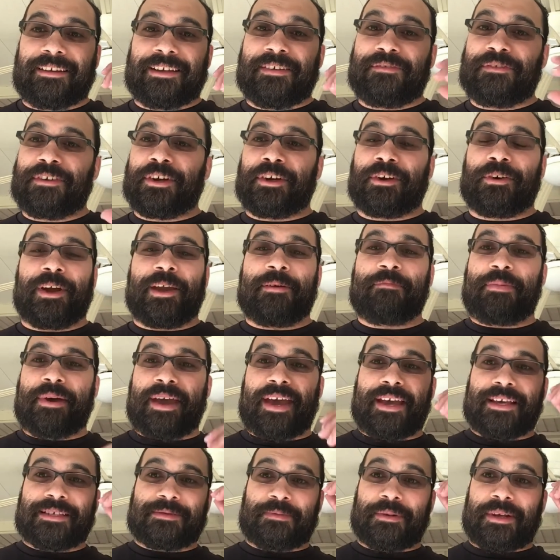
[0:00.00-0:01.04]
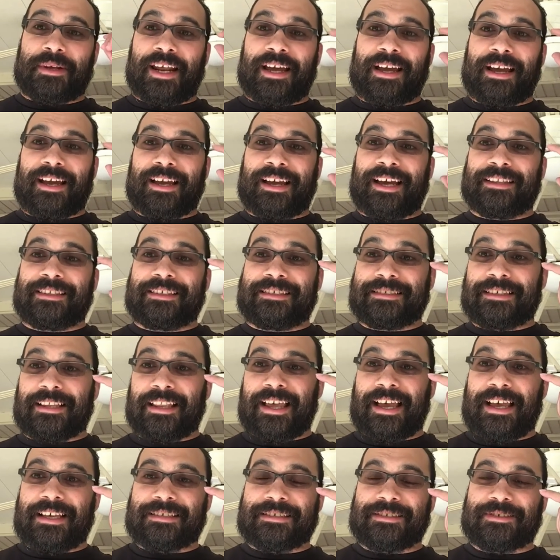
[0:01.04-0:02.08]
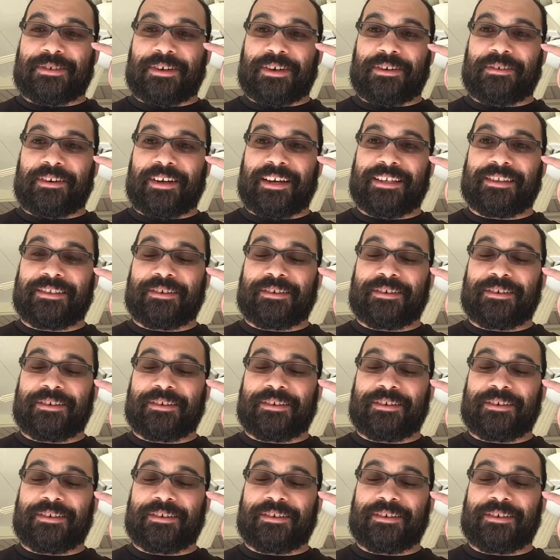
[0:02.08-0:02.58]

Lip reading: Give you a great pass, but I got these glasses on, right?